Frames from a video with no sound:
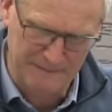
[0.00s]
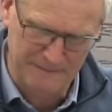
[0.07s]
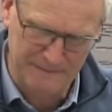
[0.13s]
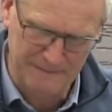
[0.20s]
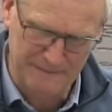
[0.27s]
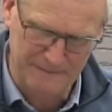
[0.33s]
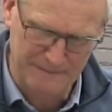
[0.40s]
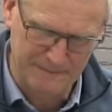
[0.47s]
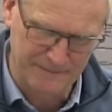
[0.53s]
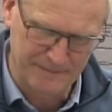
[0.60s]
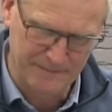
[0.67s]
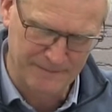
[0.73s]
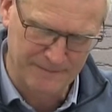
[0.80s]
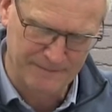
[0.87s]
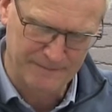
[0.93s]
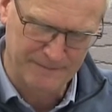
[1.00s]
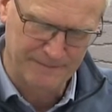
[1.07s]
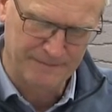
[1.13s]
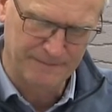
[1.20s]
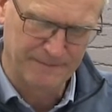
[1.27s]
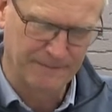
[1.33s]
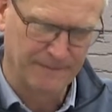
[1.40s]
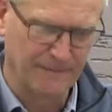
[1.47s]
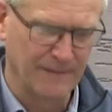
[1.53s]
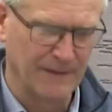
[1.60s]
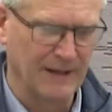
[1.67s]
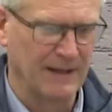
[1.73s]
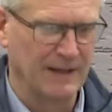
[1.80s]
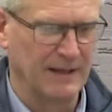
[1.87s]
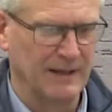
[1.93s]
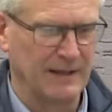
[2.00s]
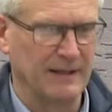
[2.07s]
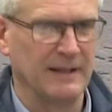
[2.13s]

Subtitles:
Nothing is said.